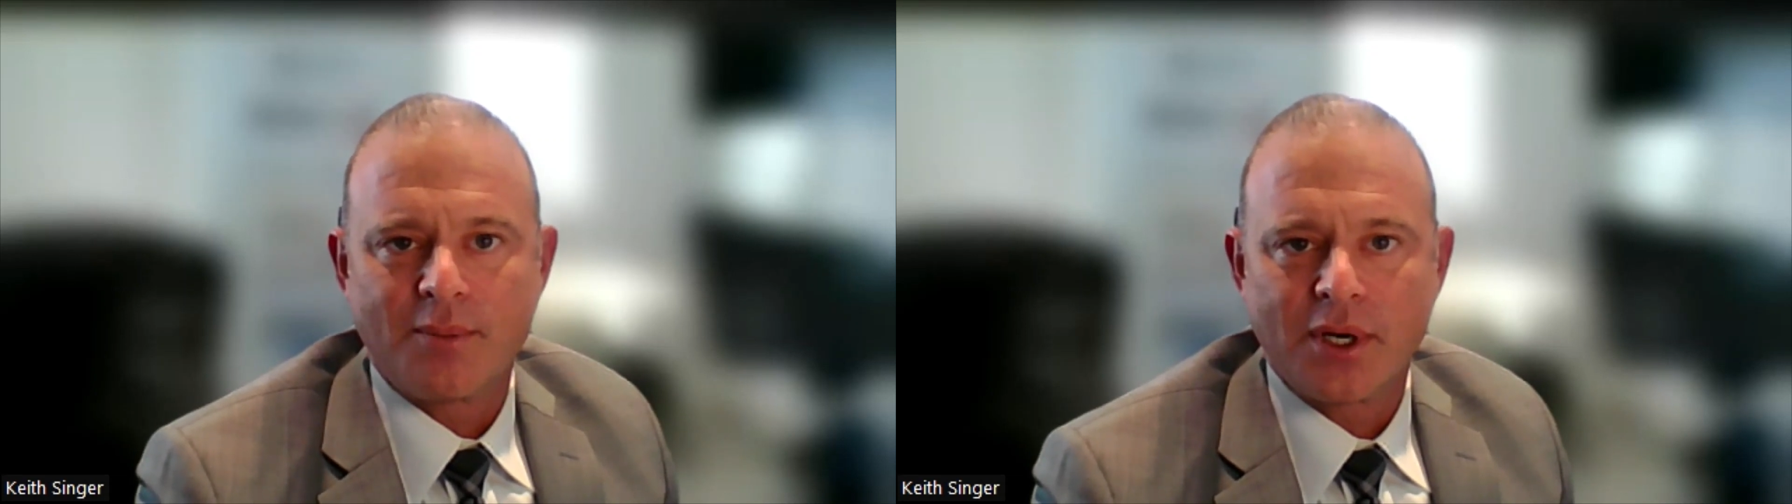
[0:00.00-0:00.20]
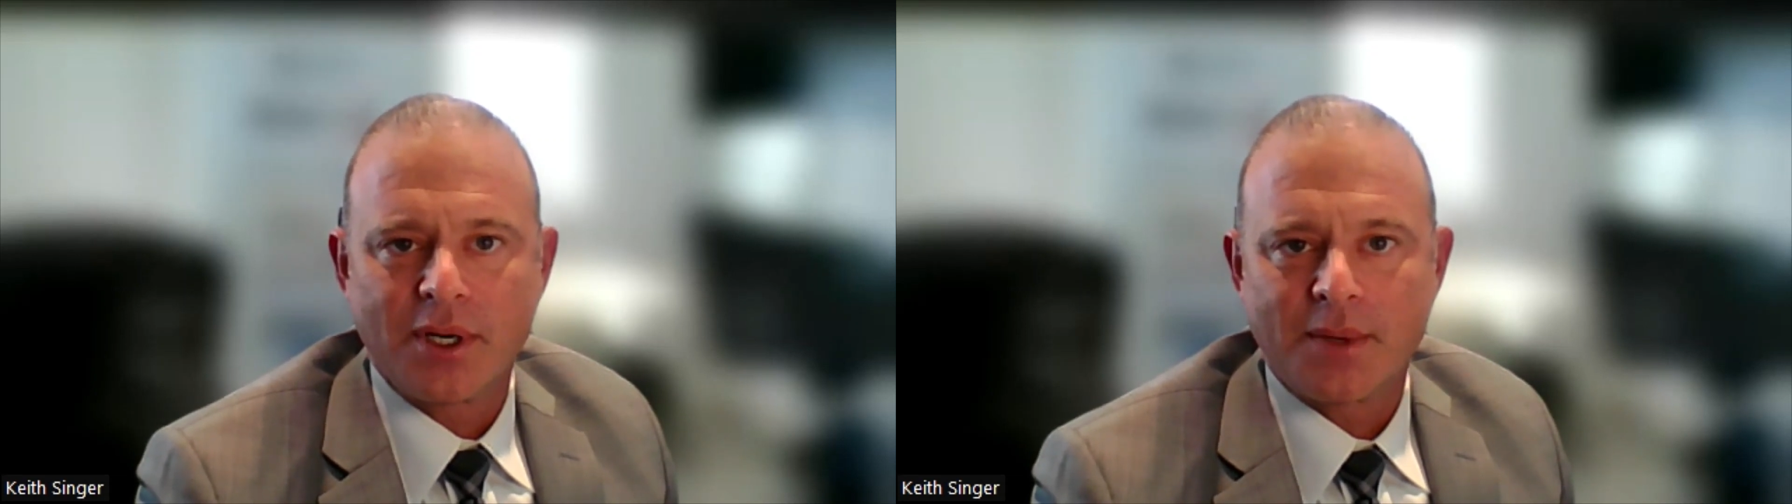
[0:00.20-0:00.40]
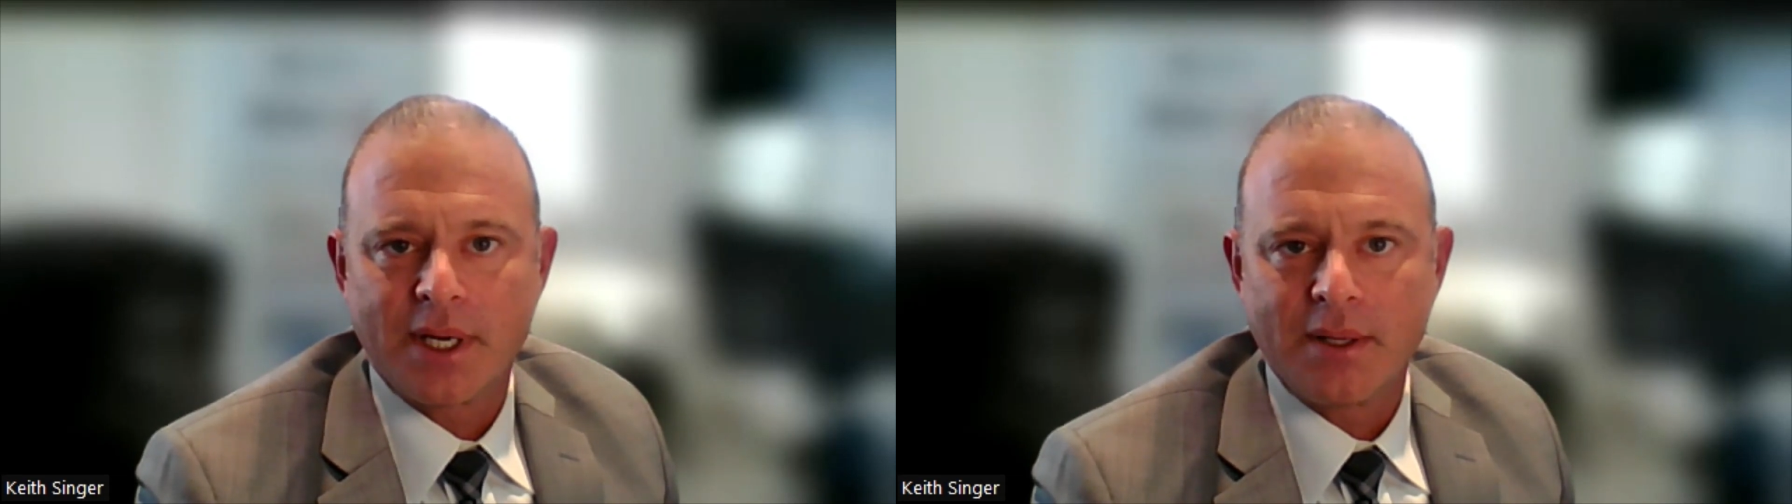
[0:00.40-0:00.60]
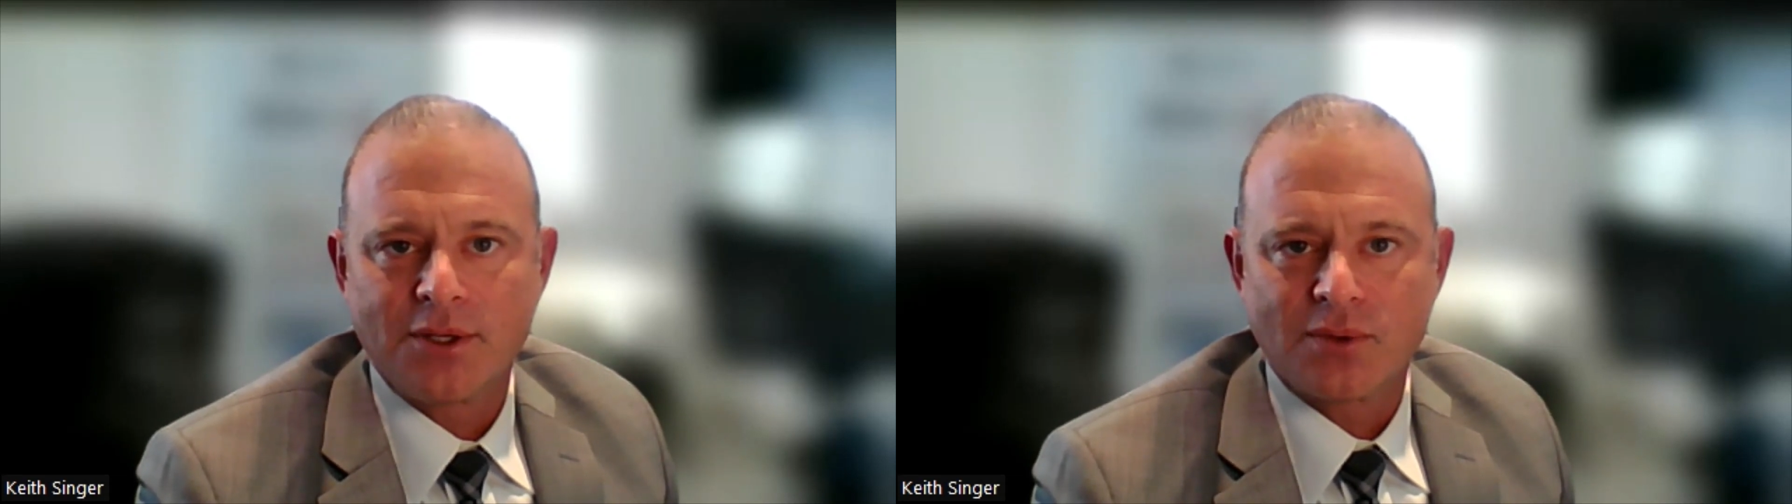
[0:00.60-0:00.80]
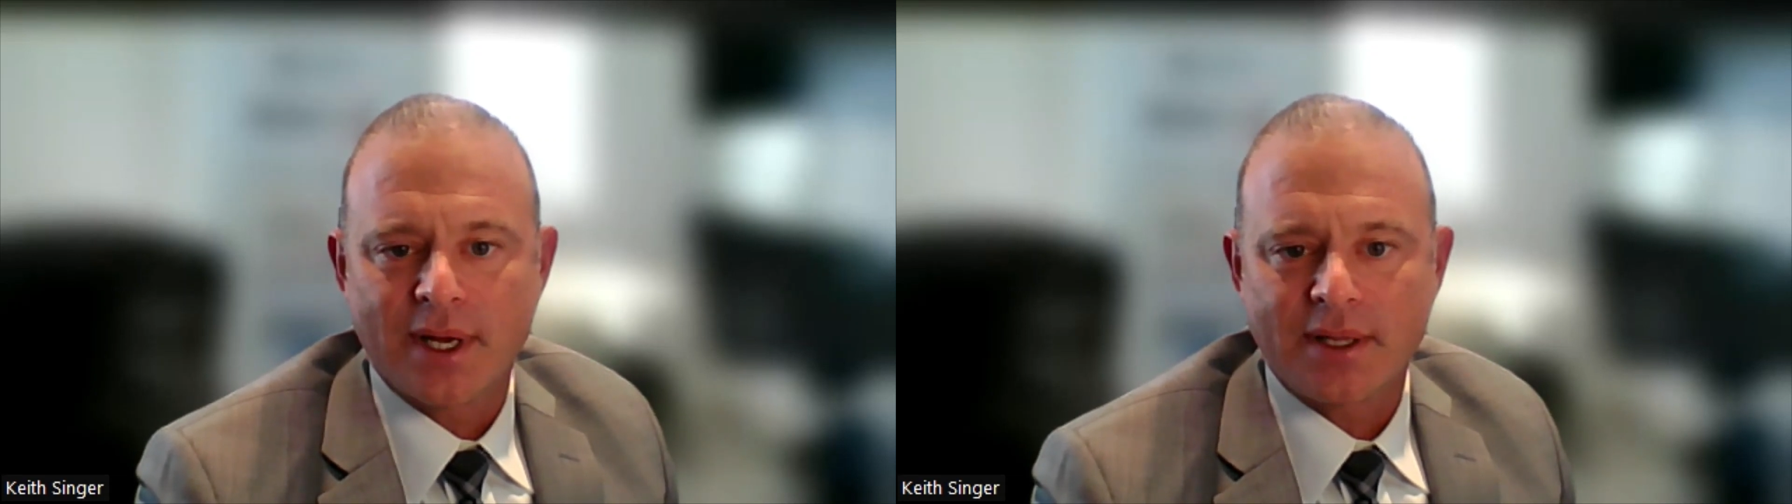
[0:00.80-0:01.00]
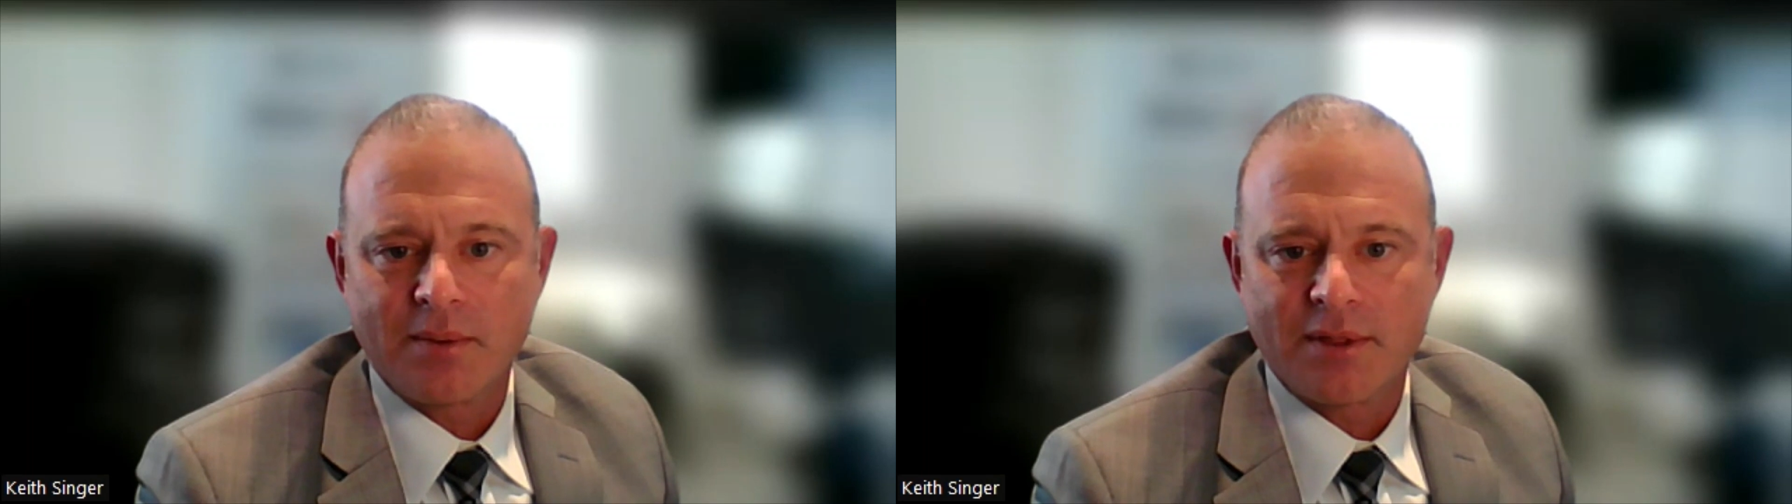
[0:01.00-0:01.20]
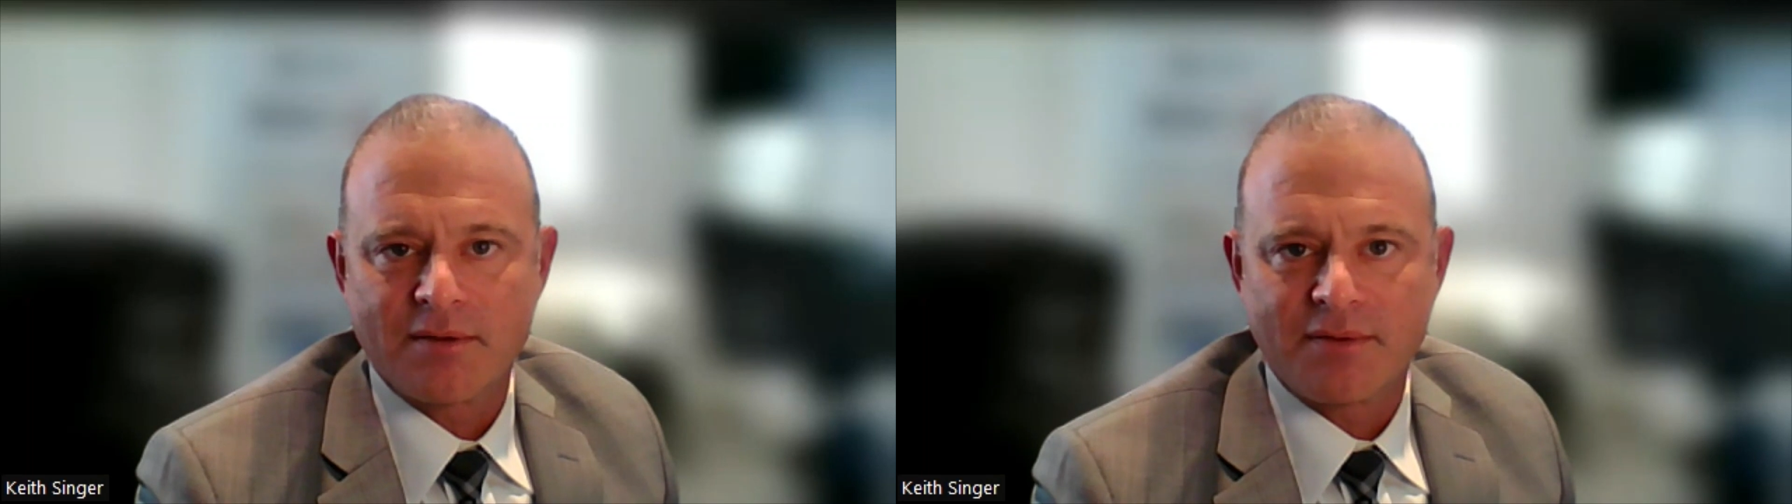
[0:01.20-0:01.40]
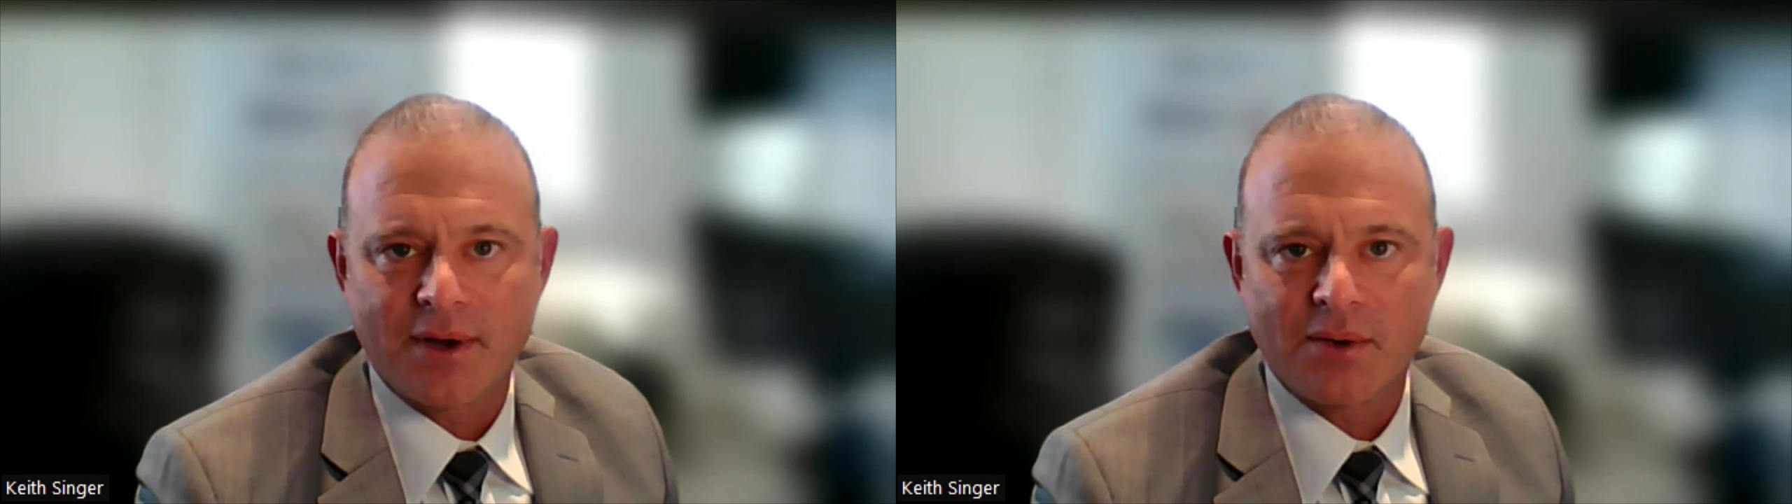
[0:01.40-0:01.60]
than putting money directly with
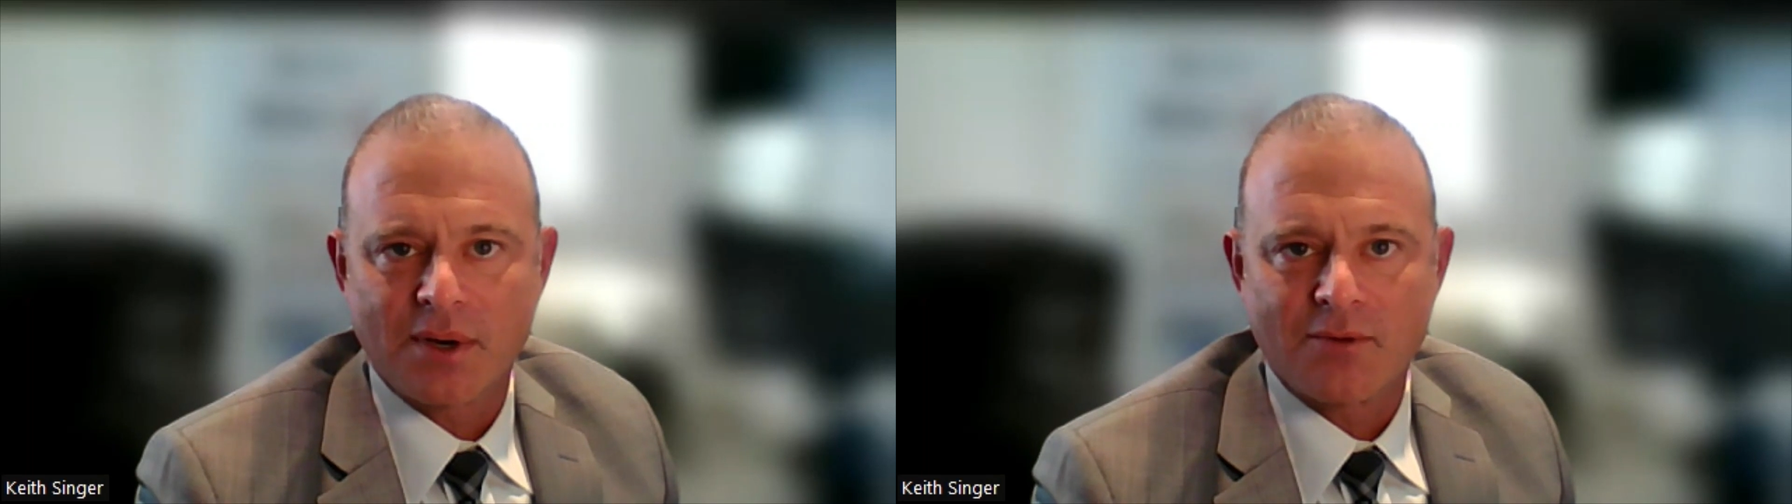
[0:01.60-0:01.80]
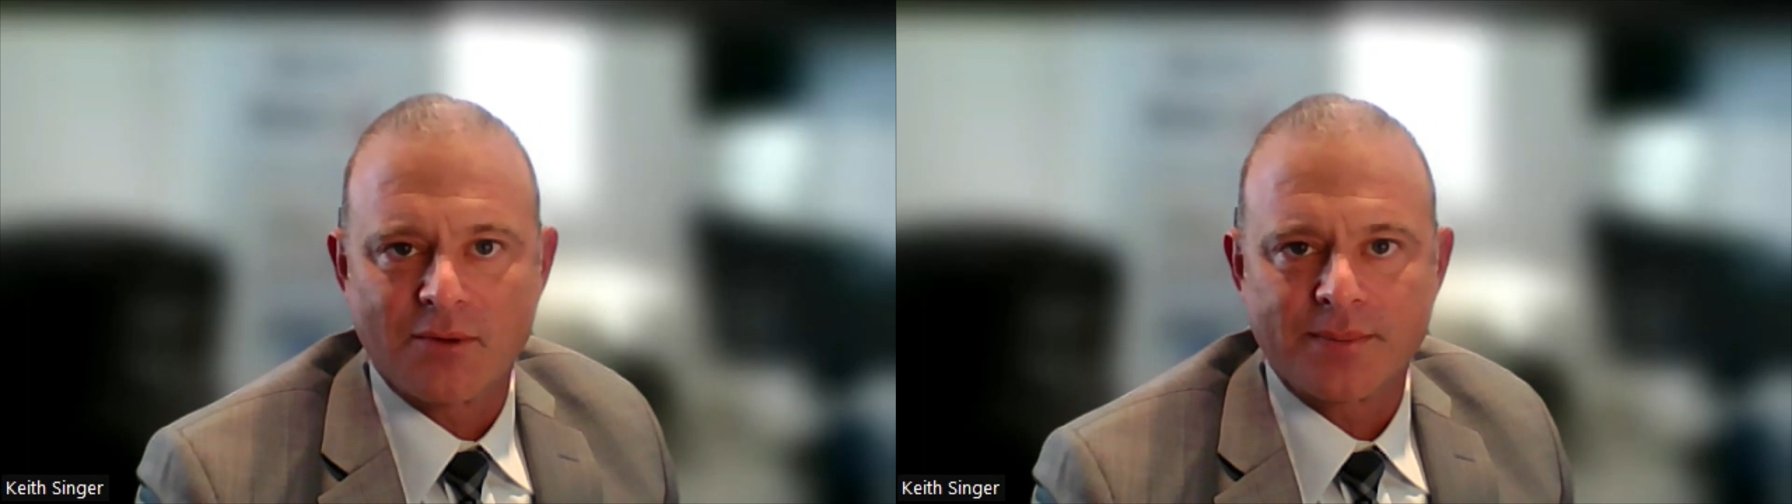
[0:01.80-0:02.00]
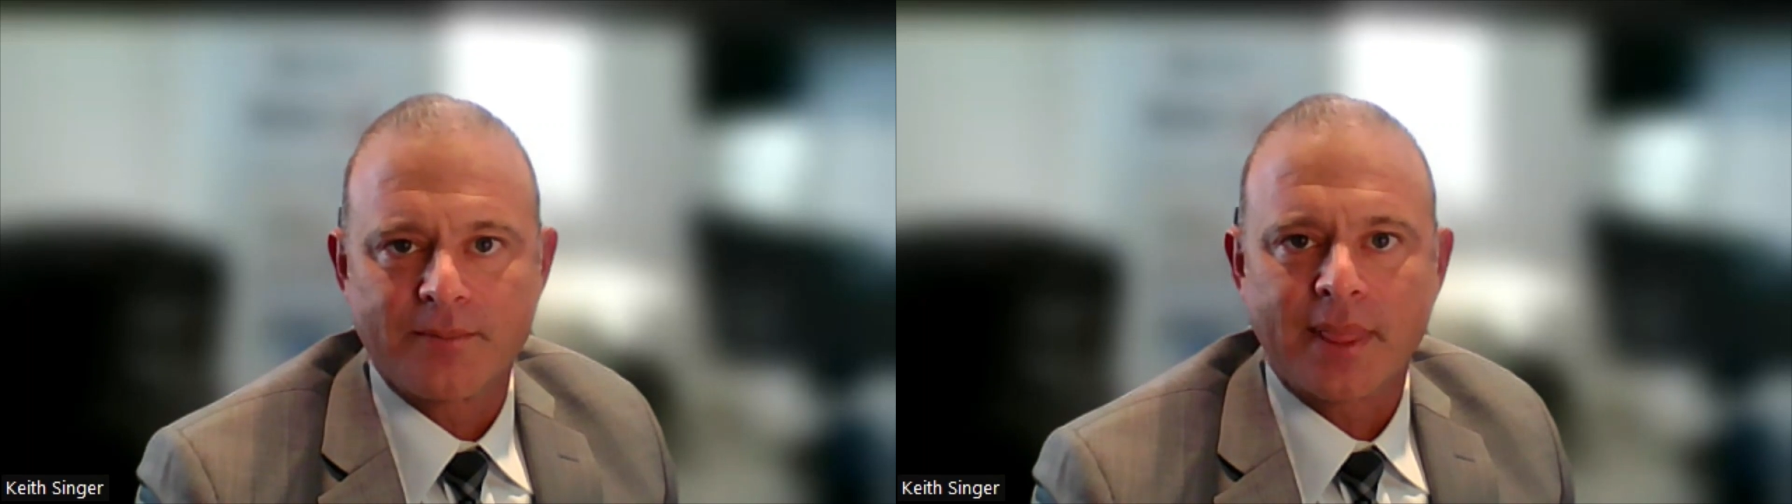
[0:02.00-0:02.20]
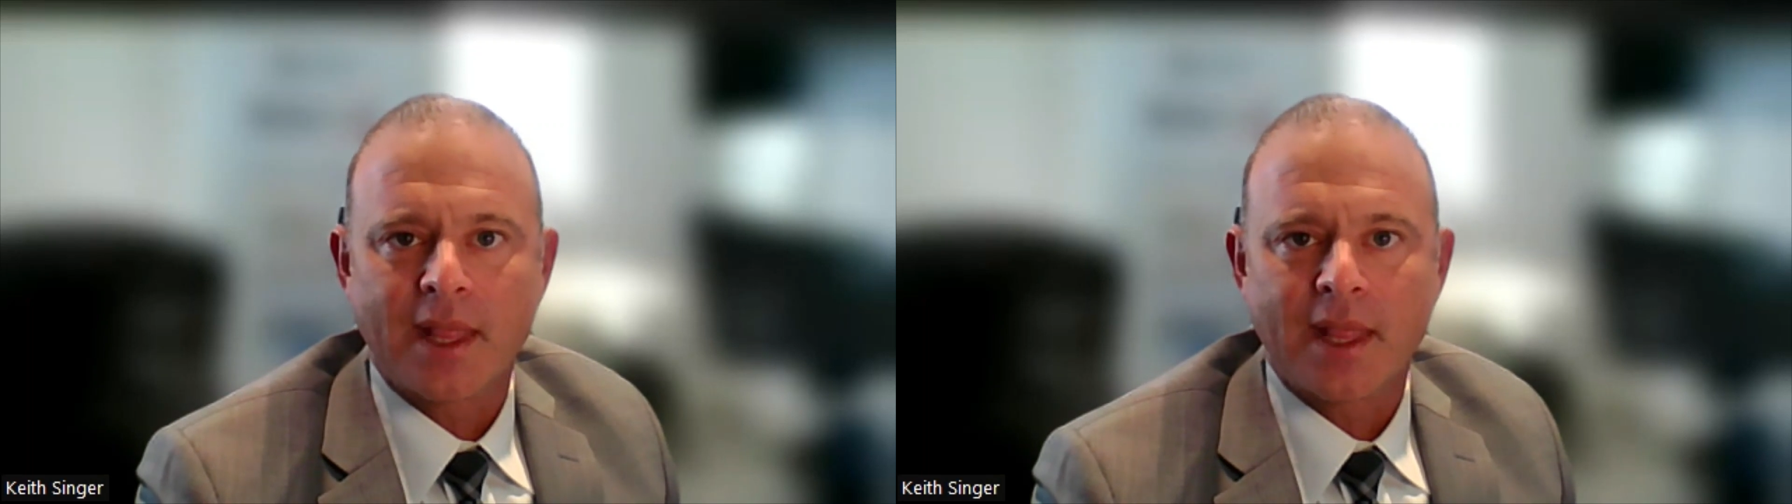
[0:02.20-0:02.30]
the federal government.